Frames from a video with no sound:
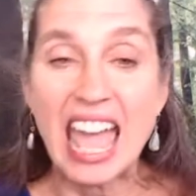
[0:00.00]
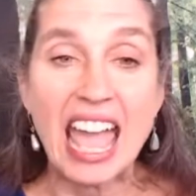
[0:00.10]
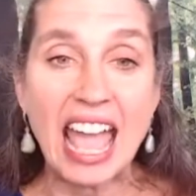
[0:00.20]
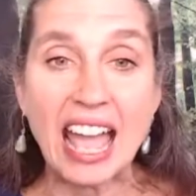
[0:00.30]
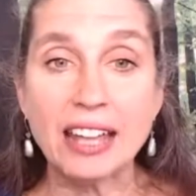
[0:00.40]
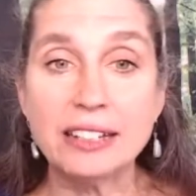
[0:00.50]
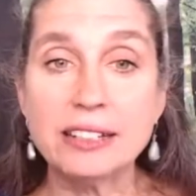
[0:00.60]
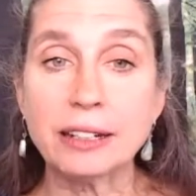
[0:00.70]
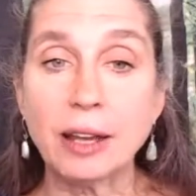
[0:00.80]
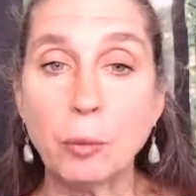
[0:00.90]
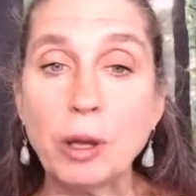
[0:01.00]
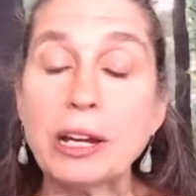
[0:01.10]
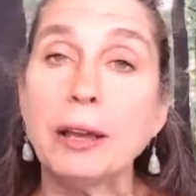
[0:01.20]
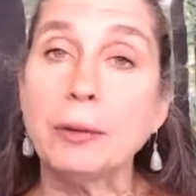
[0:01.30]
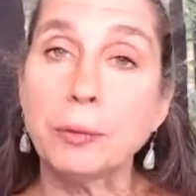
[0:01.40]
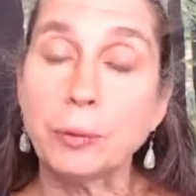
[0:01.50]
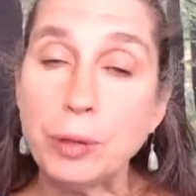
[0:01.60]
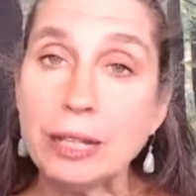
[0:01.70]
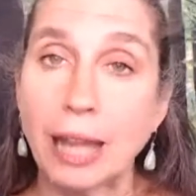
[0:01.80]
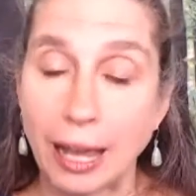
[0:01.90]
And what I
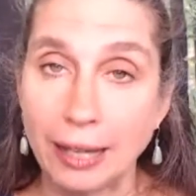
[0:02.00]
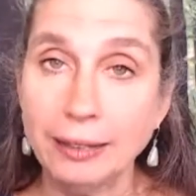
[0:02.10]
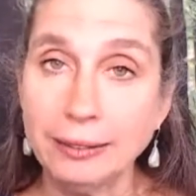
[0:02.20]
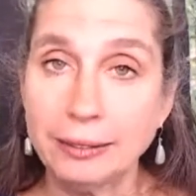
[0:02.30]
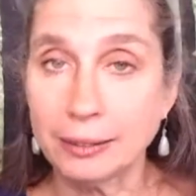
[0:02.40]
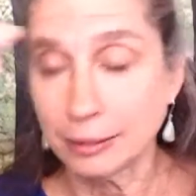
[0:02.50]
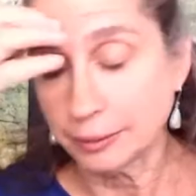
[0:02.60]
realized,